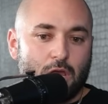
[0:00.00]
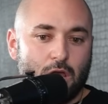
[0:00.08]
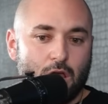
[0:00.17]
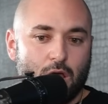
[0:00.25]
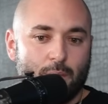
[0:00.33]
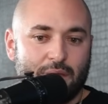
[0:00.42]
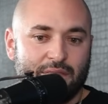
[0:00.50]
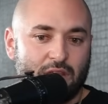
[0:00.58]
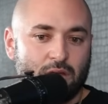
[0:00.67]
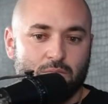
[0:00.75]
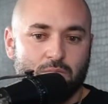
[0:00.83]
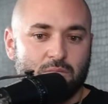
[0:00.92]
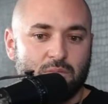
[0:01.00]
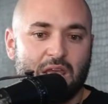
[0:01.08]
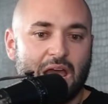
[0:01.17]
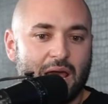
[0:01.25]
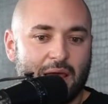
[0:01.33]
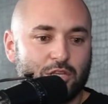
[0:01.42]
And then
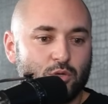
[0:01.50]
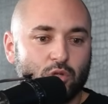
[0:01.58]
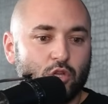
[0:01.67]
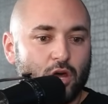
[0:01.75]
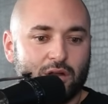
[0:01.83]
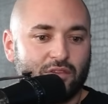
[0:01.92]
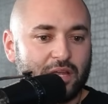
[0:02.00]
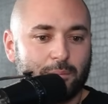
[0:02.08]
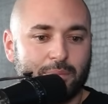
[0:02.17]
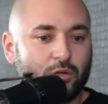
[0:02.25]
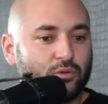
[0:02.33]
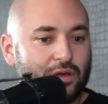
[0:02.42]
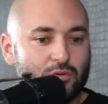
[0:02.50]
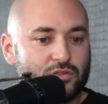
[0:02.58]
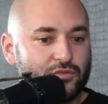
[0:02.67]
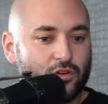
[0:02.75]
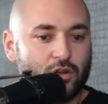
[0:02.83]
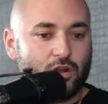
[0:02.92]
I do a lot of like build
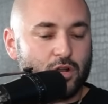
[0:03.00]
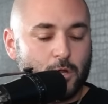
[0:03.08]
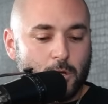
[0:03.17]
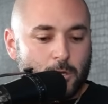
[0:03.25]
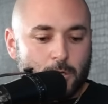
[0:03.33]
outs for